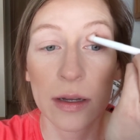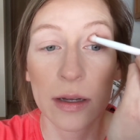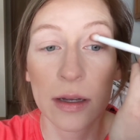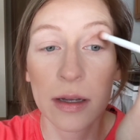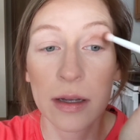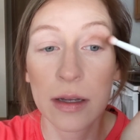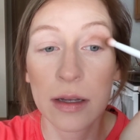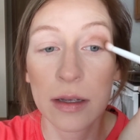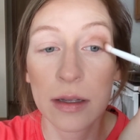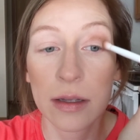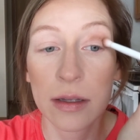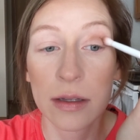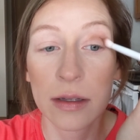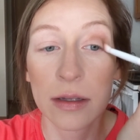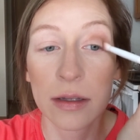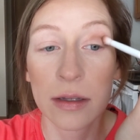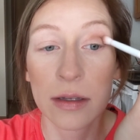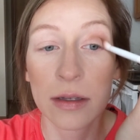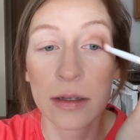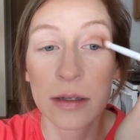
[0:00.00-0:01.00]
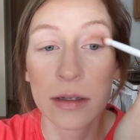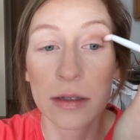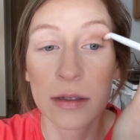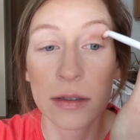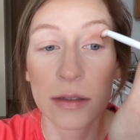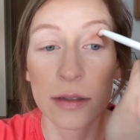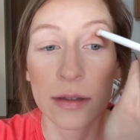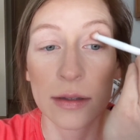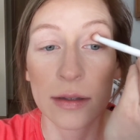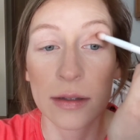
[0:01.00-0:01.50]

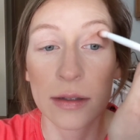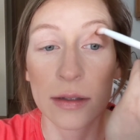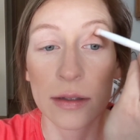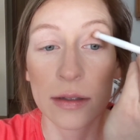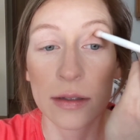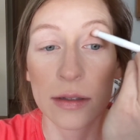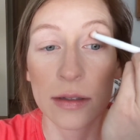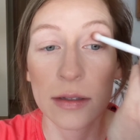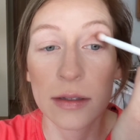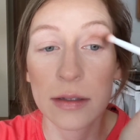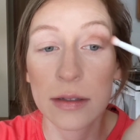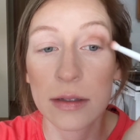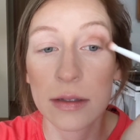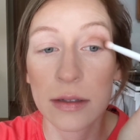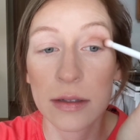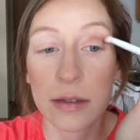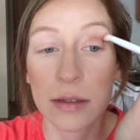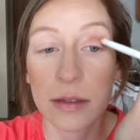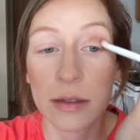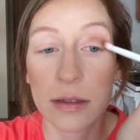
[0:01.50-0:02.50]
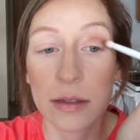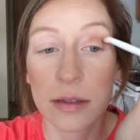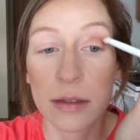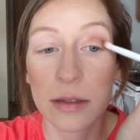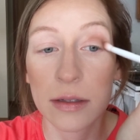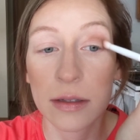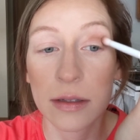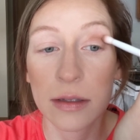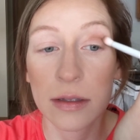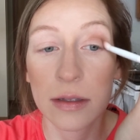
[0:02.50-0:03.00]

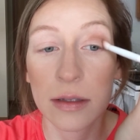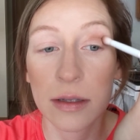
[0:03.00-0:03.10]
(no one is talking)